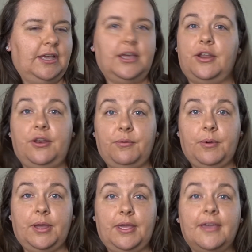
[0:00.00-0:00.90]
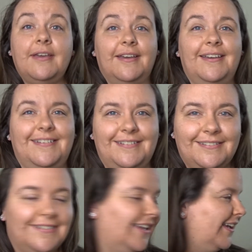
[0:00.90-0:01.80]
I don't know why. I
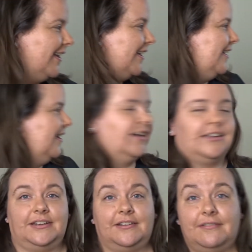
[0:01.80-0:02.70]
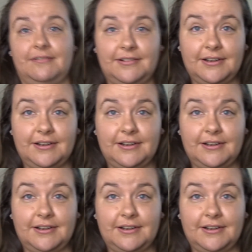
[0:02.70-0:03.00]
don't